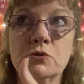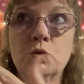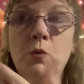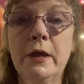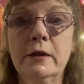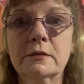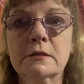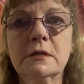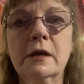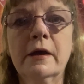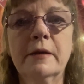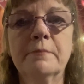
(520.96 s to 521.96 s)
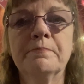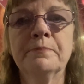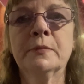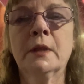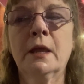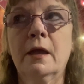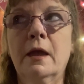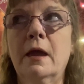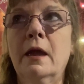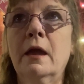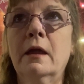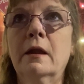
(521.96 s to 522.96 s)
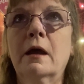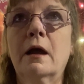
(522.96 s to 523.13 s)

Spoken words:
away at the time, and